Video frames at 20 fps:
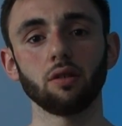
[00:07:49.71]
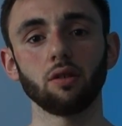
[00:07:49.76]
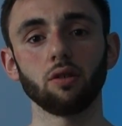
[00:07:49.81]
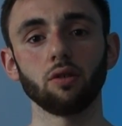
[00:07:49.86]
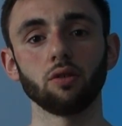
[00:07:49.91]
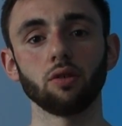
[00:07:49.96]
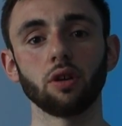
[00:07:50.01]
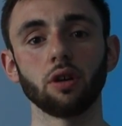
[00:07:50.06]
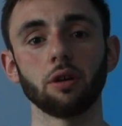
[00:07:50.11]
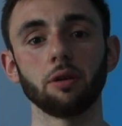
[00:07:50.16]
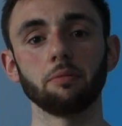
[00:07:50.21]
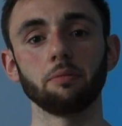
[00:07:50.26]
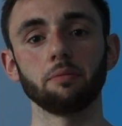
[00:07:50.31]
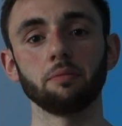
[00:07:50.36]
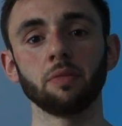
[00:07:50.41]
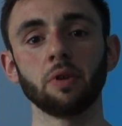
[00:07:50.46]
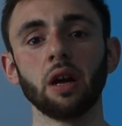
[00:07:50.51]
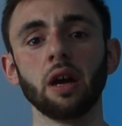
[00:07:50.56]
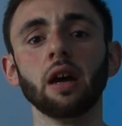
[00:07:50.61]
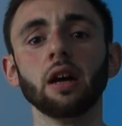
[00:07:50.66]

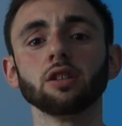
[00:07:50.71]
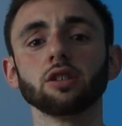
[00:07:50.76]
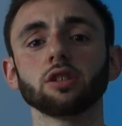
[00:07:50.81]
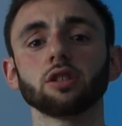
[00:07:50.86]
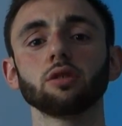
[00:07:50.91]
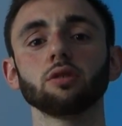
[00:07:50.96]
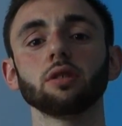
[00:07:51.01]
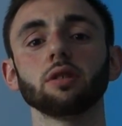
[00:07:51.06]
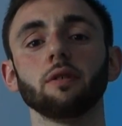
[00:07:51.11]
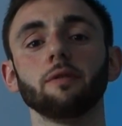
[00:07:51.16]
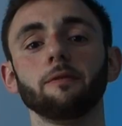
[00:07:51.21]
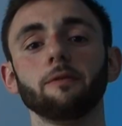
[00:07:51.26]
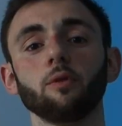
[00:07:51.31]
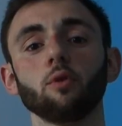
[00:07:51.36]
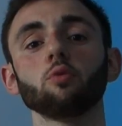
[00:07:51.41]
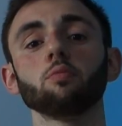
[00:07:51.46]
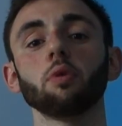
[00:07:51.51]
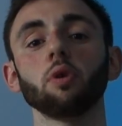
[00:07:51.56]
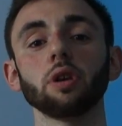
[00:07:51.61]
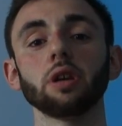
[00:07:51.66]
on just doing a
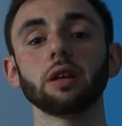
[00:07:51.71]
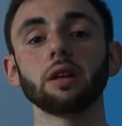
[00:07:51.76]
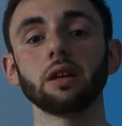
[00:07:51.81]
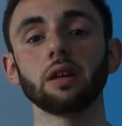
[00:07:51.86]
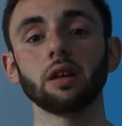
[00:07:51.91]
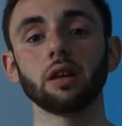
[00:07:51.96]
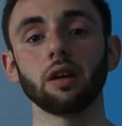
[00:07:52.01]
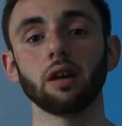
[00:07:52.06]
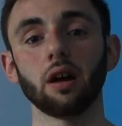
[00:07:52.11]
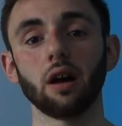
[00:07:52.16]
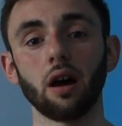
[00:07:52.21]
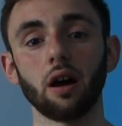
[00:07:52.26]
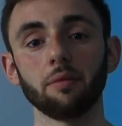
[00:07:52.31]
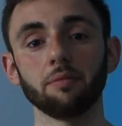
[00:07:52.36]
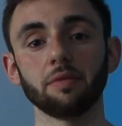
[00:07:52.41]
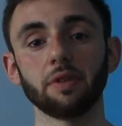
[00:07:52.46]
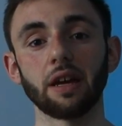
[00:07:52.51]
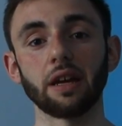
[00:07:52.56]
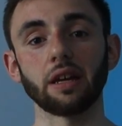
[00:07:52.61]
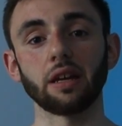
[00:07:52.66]
full body
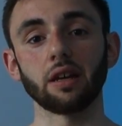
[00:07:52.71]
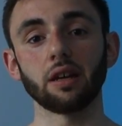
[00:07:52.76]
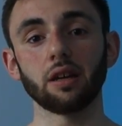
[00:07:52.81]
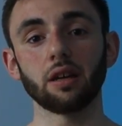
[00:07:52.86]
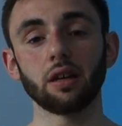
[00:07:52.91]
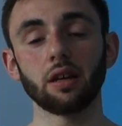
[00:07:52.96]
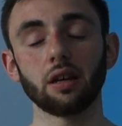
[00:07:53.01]
update